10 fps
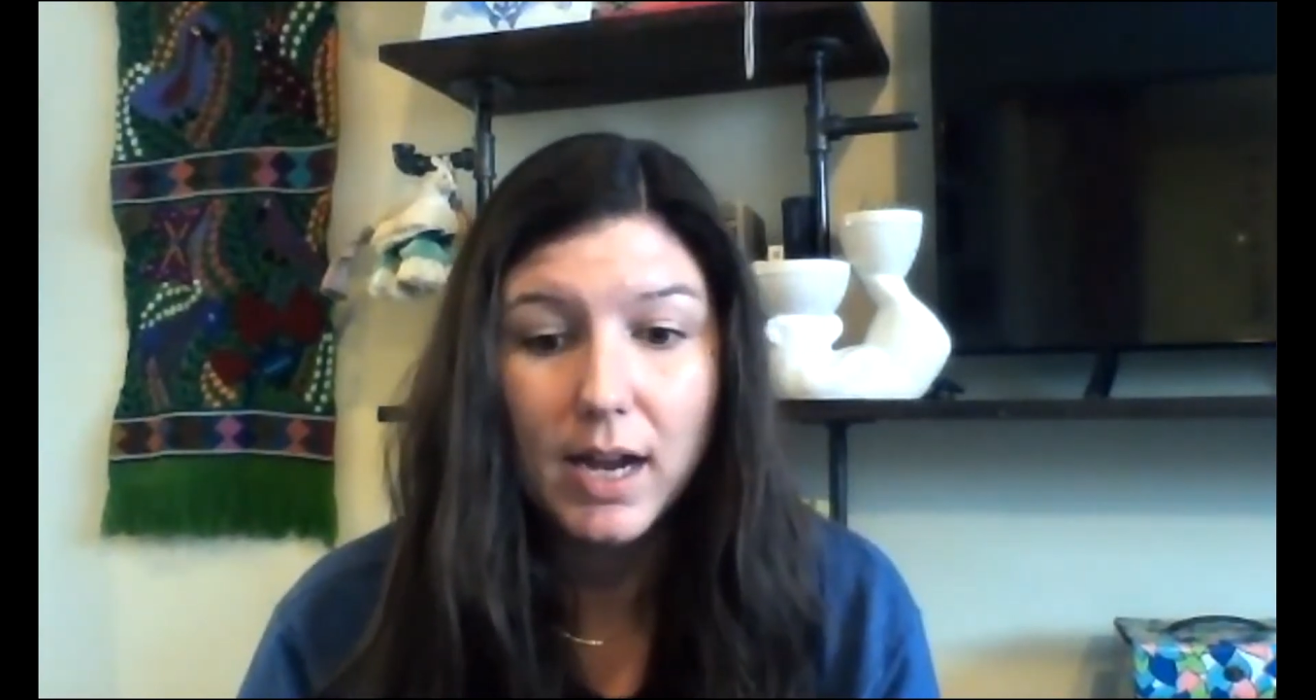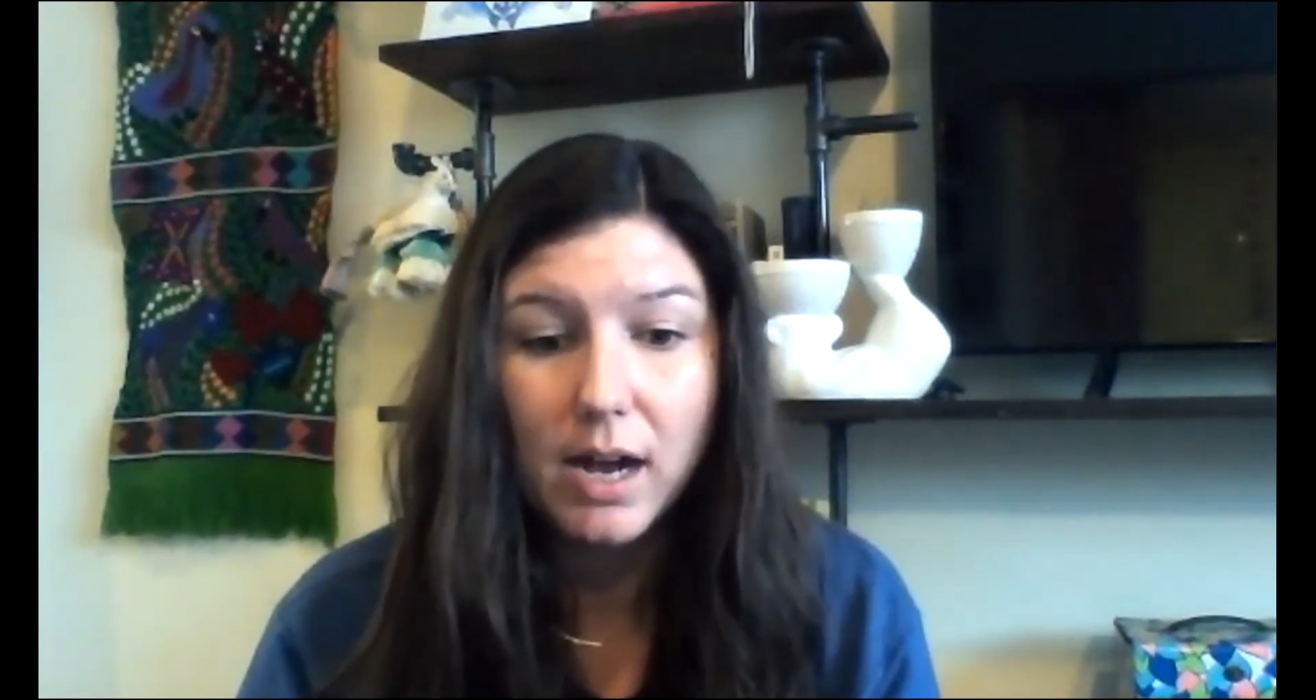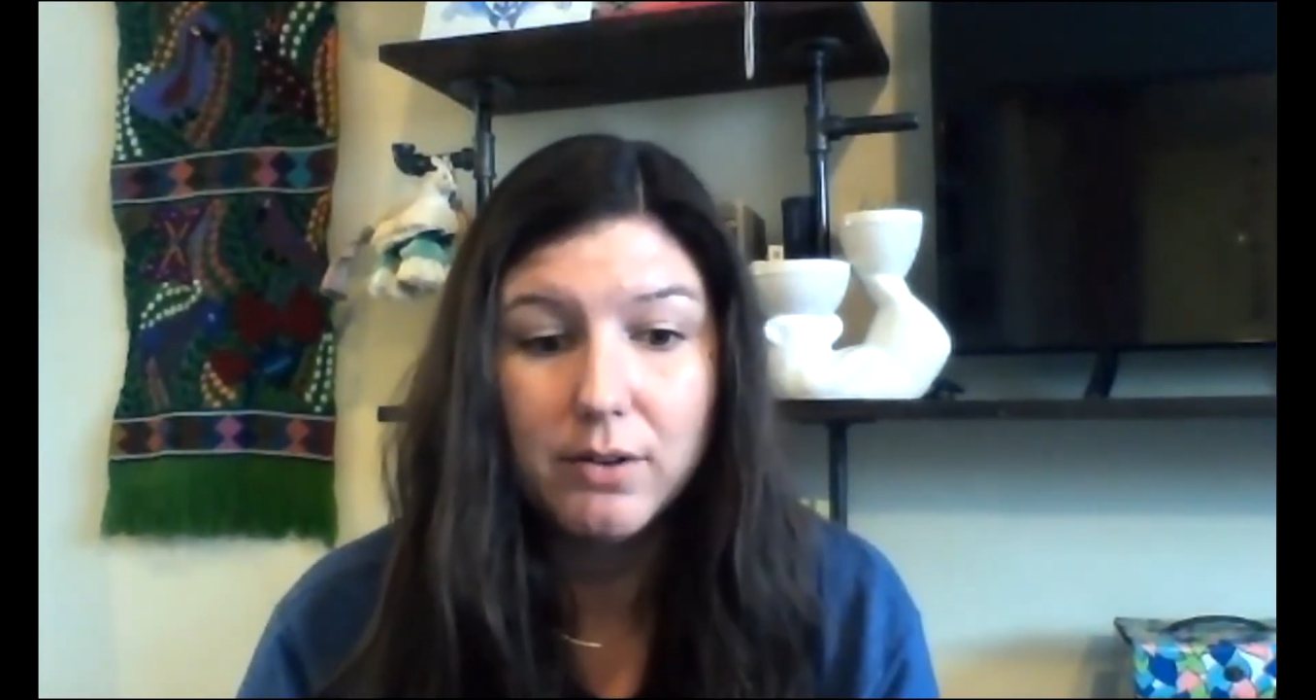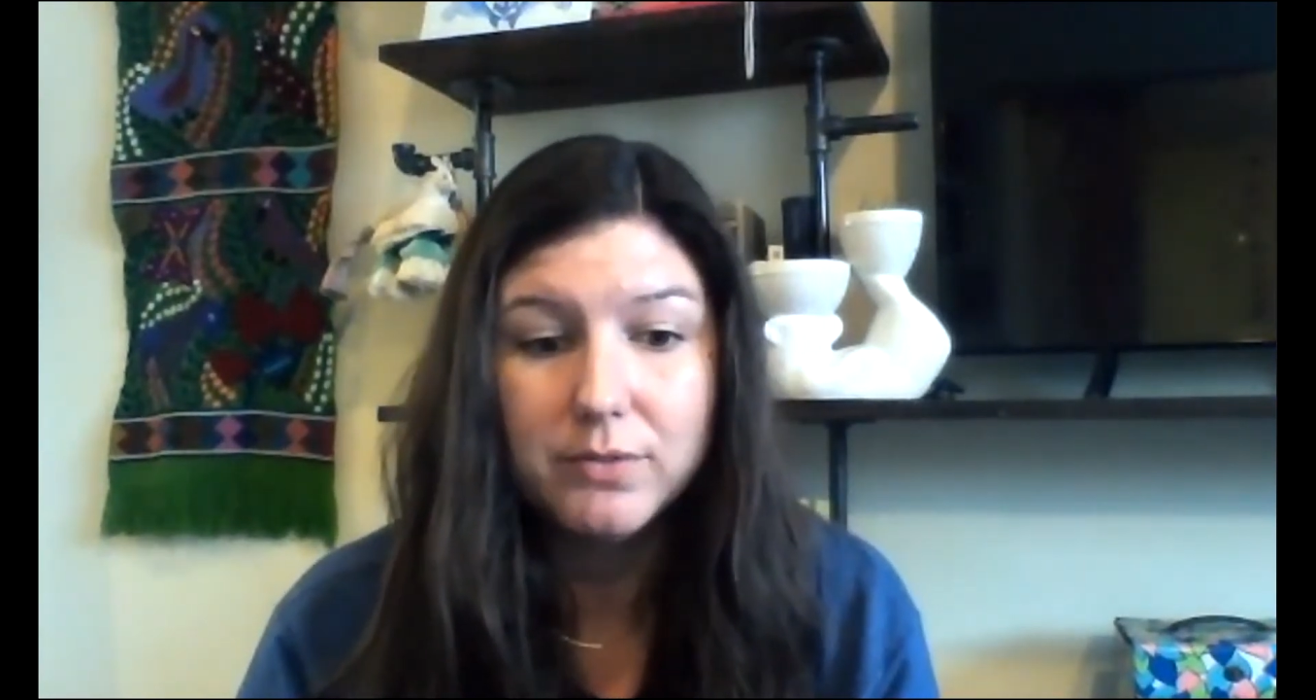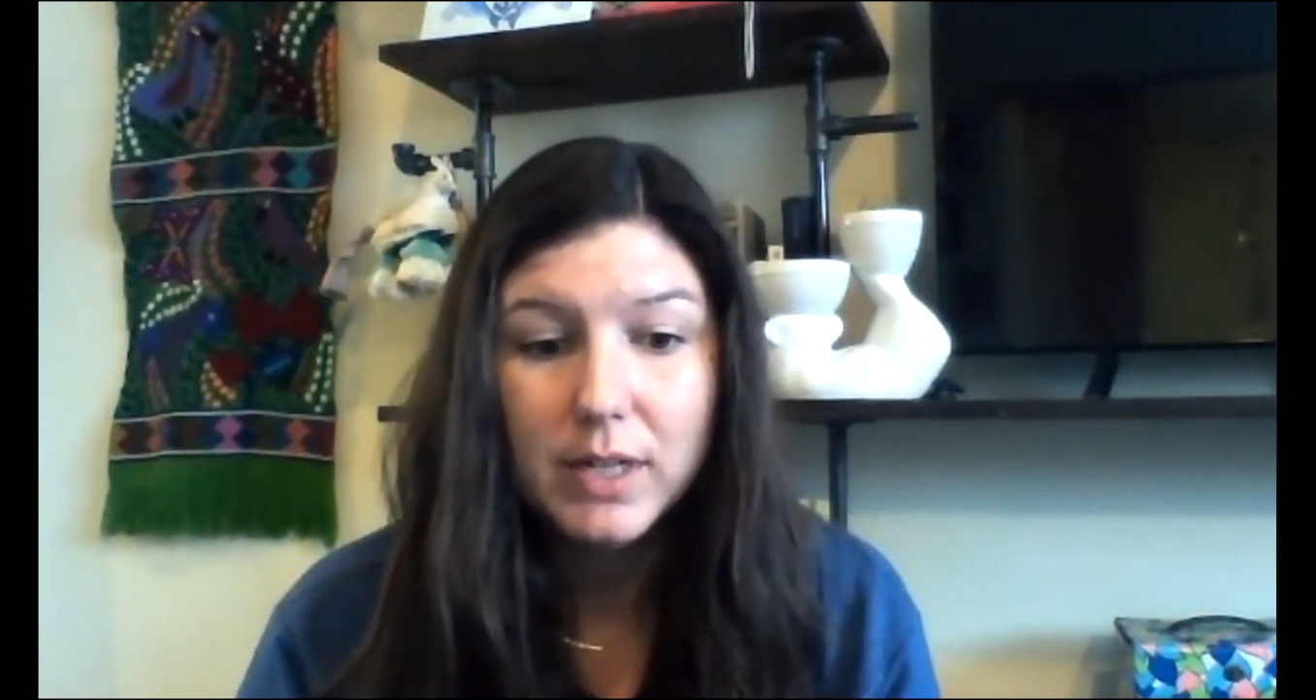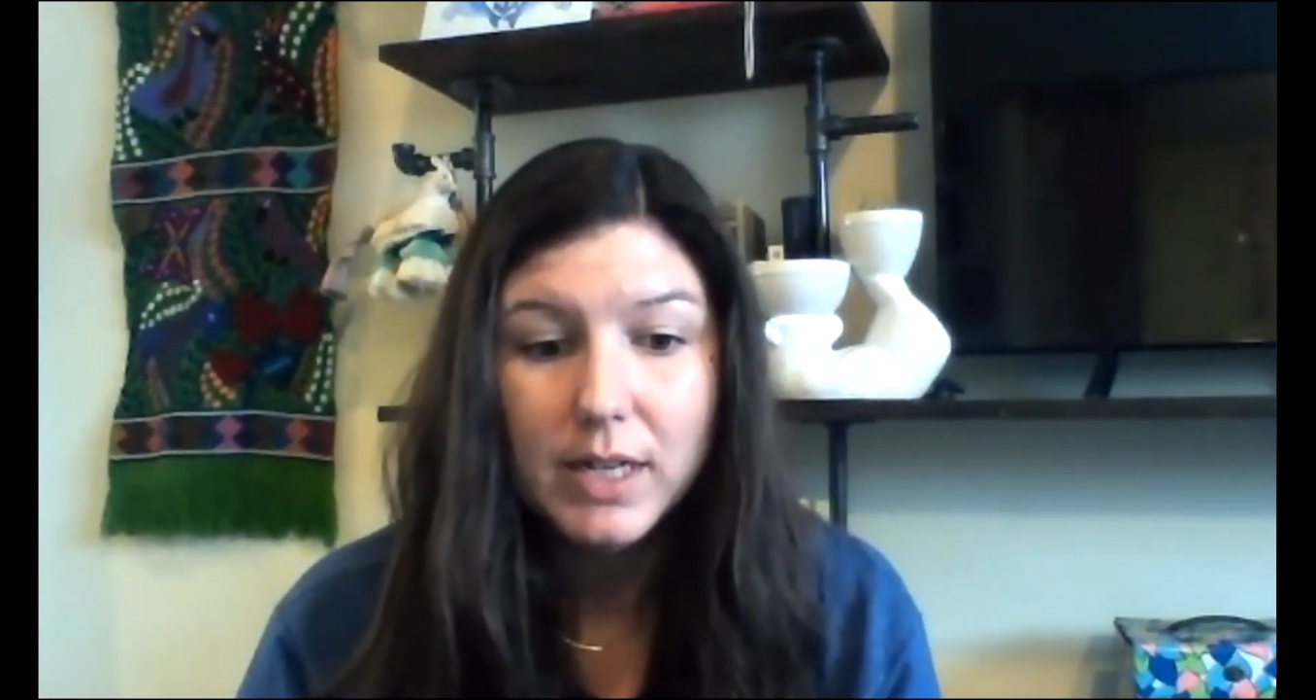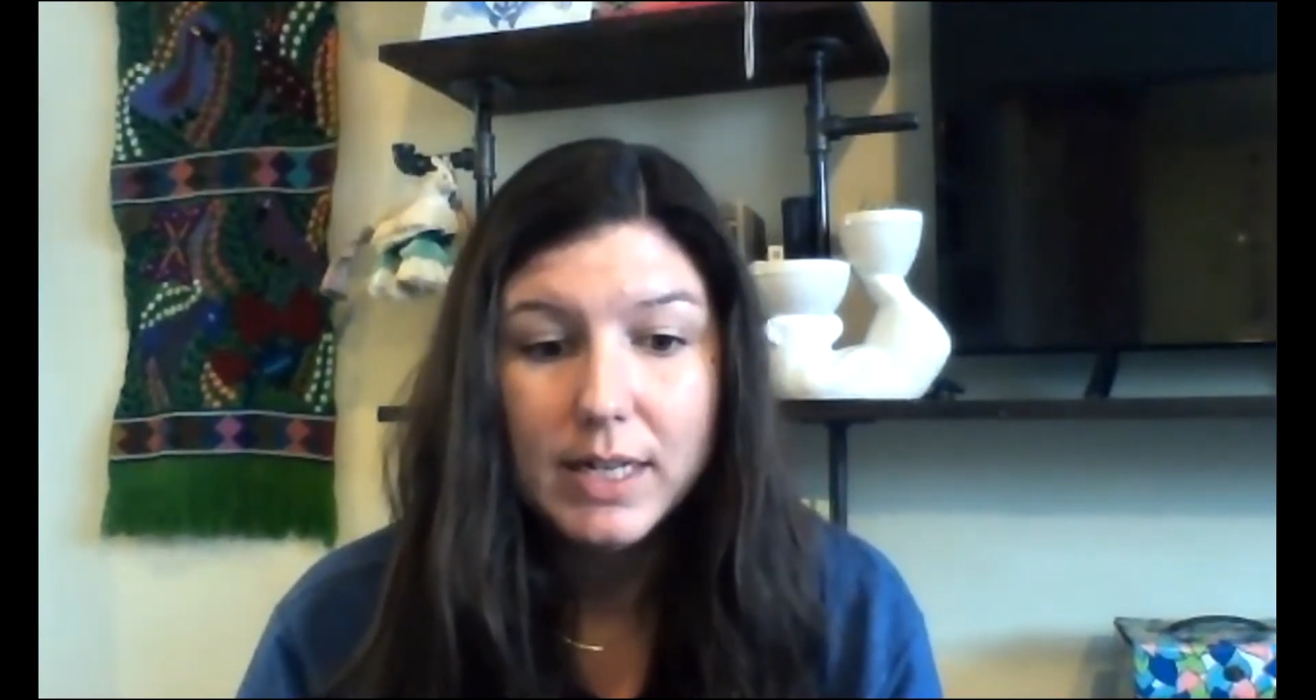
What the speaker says: of